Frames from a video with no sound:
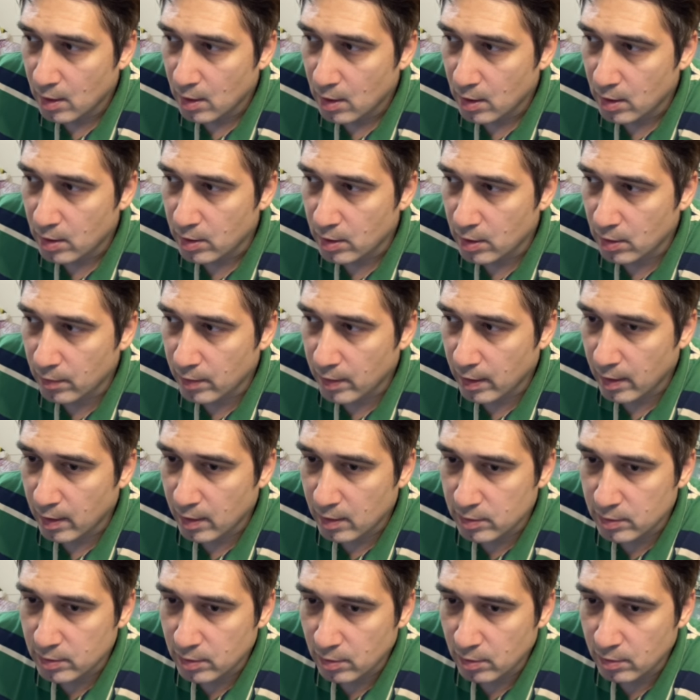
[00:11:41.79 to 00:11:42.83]
You can
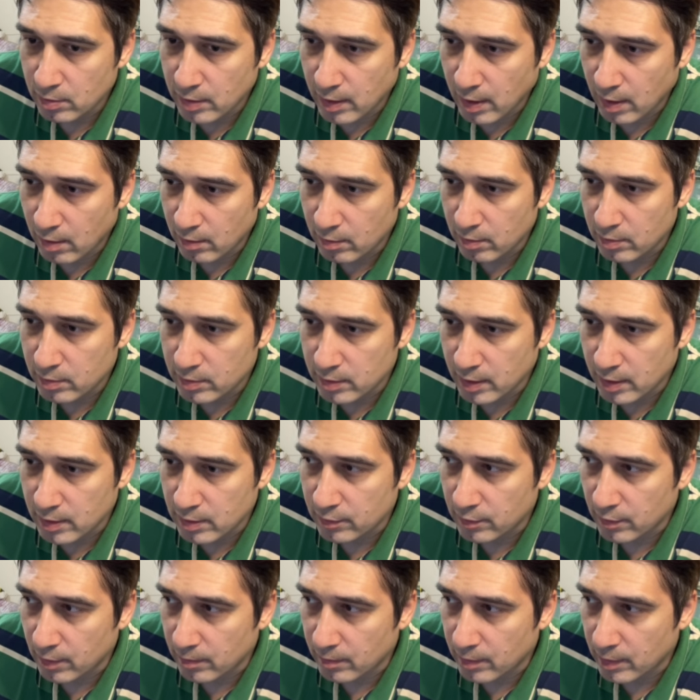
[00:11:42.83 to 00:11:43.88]
also download skills
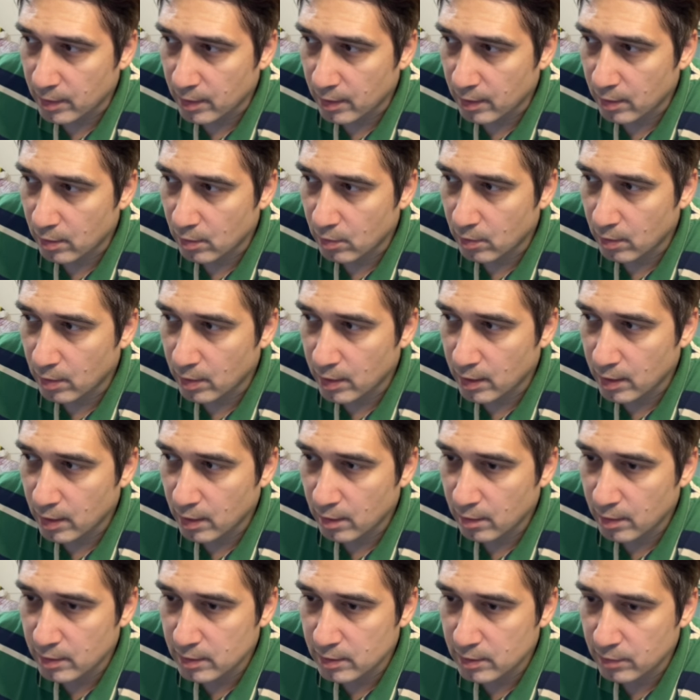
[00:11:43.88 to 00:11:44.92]
from here, and over
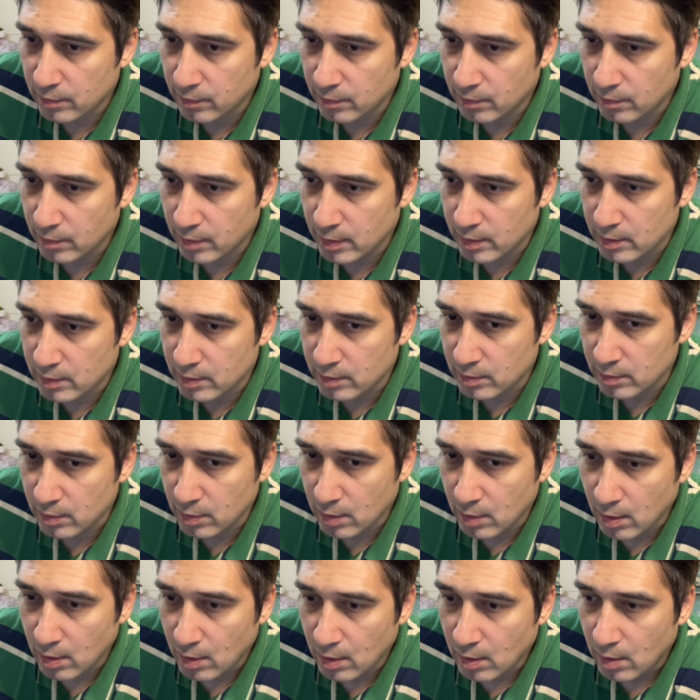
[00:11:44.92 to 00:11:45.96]
here it's
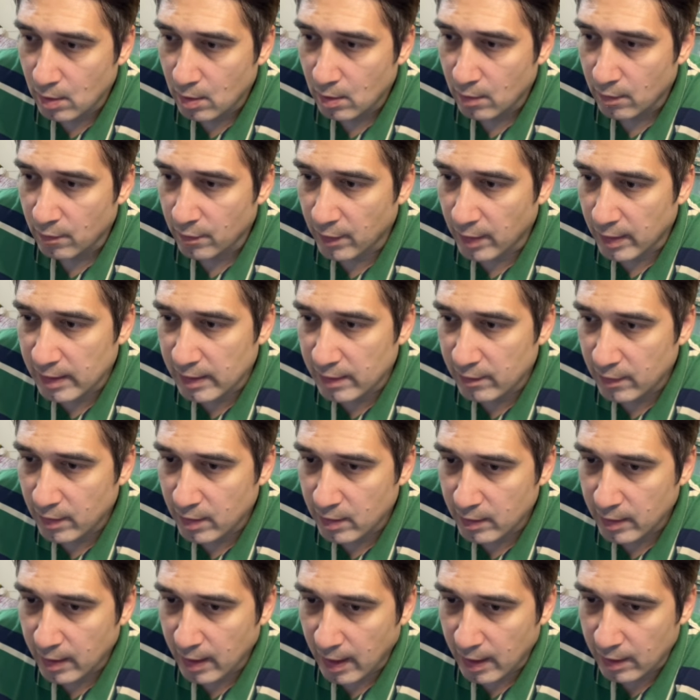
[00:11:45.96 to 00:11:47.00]
very well
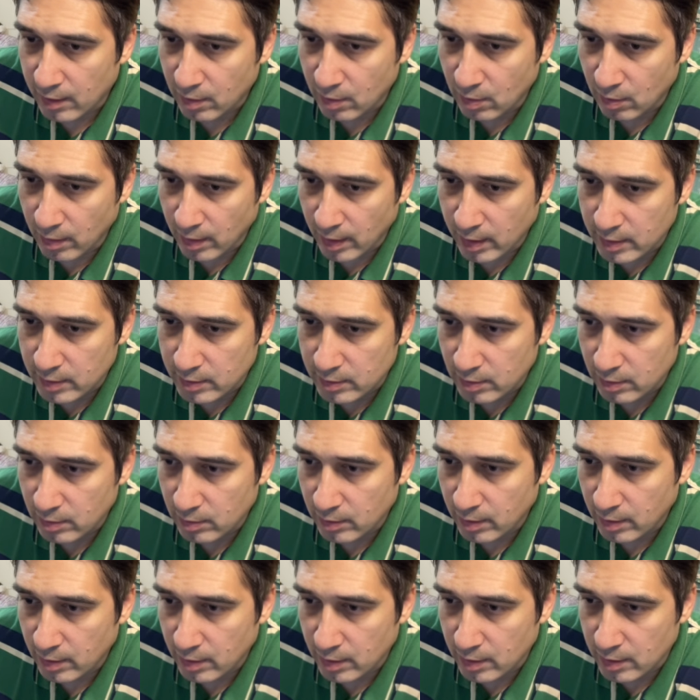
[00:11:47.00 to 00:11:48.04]
categorized. So you
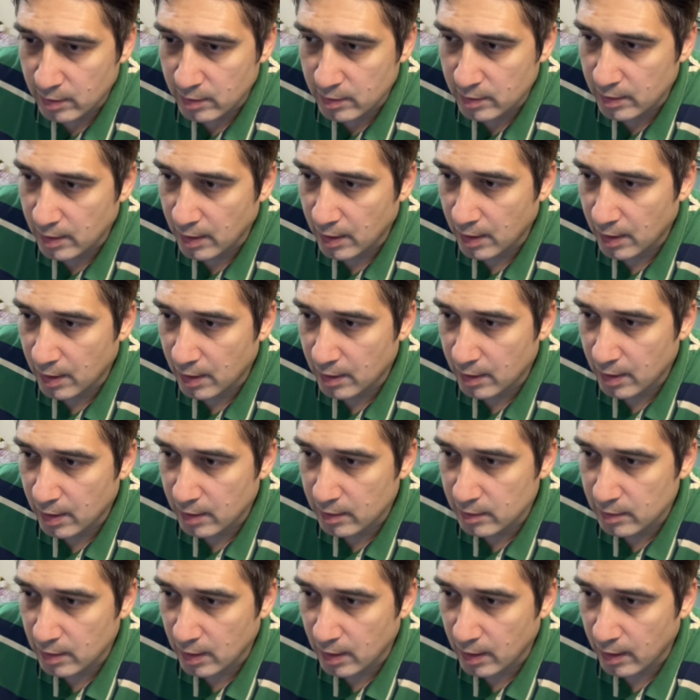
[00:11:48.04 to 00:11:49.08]
can see that
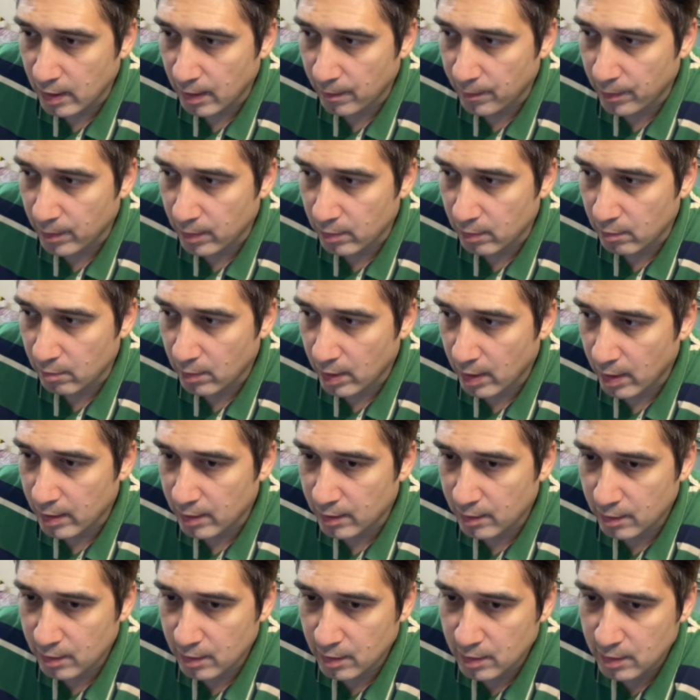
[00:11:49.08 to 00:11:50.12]
it's got Epcot
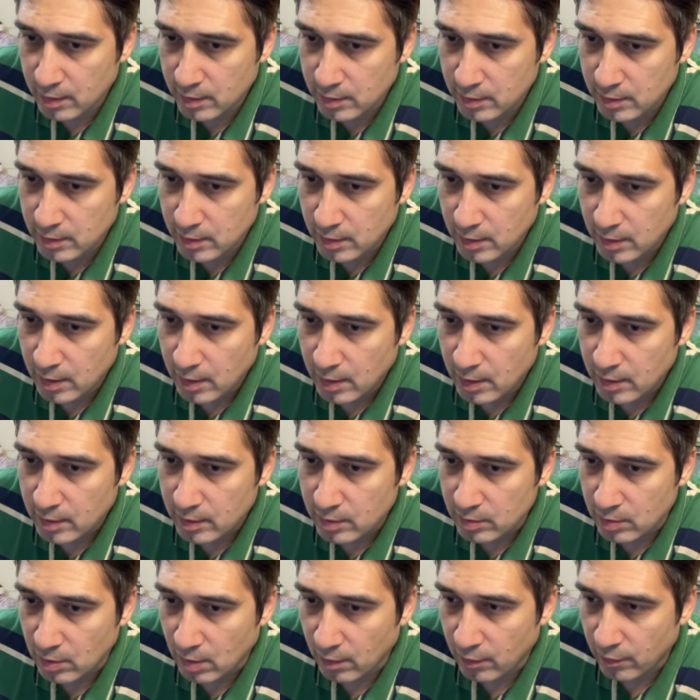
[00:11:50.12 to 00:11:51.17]
reminders,
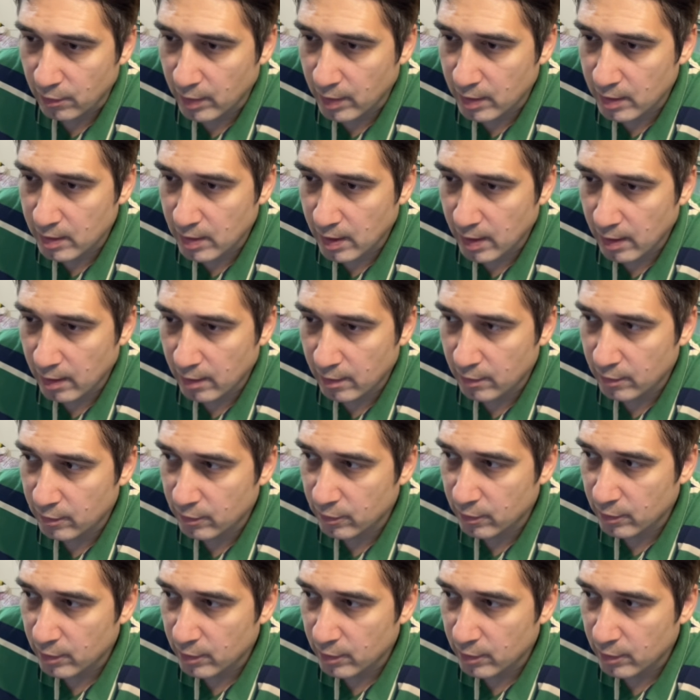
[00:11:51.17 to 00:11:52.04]
software dev.